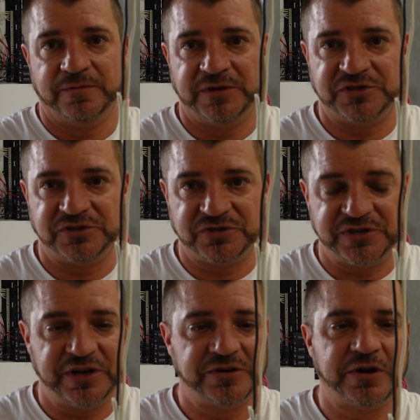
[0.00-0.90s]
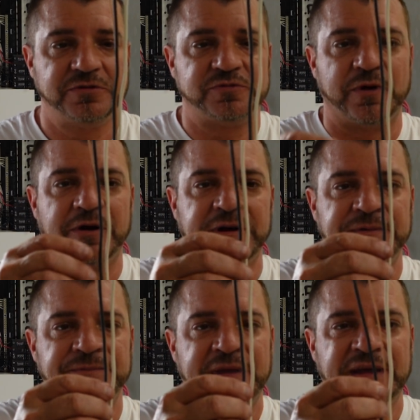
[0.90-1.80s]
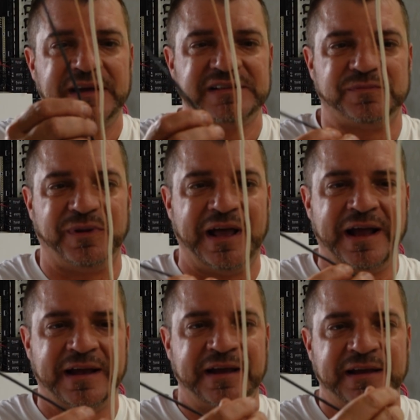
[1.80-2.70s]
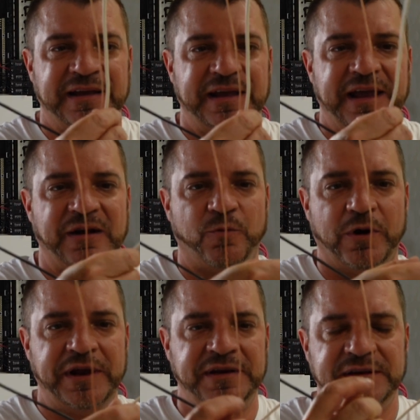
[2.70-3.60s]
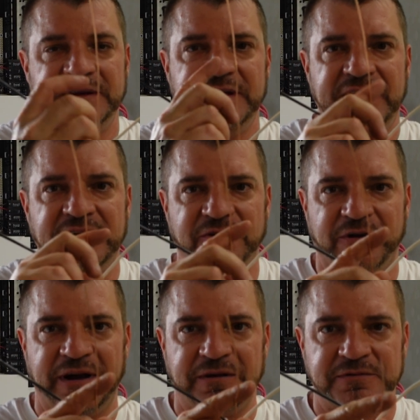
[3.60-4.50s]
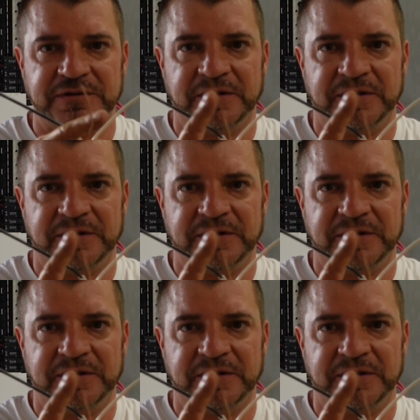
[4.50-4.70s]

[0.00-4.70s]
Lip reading: which is your standard host wiring, has a black and a white and a ground,